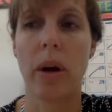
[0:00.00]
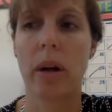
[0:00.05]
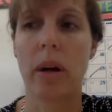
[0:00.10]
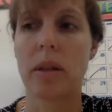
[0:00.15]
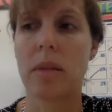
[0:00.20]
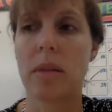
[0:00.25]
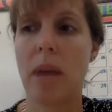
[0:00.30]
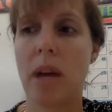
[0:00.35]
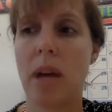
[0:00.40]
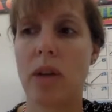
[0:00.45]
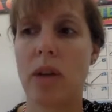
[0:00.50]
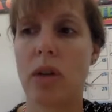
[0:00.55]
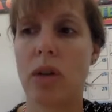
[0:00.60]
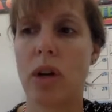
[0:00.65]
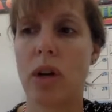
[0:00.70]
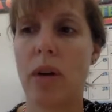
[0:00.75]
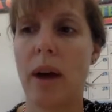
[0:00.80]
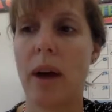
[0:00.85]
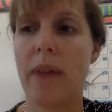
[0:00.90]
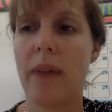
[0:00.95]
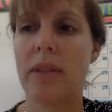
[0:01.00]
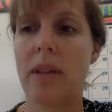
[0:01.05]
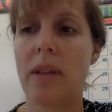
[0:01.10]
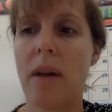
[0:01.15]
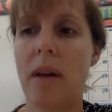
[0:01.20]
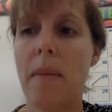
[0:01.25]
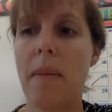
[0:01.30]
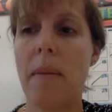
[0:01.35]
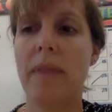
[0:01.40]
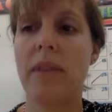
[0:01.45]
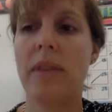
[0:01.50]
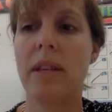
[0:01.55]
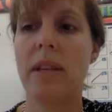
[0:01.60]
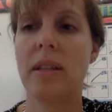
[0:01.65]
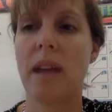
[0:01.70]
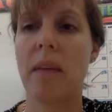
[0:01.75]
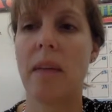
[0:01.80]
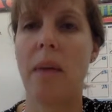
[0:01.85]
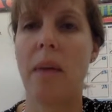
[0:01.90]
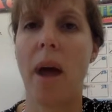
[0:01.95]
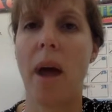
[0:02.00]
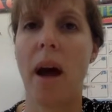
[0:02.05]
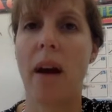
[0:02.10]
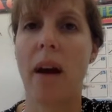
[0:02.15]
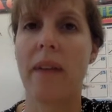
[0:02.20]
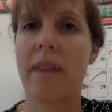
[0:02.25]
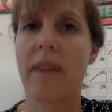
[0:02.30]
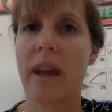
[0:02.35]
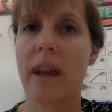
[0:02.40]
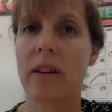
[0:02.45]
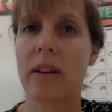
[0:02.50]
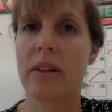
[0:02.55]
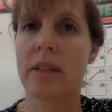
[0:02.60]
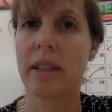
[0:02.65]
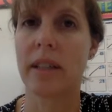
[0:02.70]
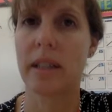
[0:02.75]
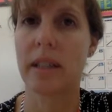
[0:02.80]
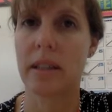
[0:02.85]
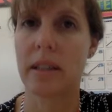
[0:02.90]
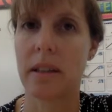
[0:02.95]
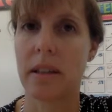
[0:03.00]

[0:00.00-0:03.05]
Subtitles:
to make sure you have some of these abiotic factors listed.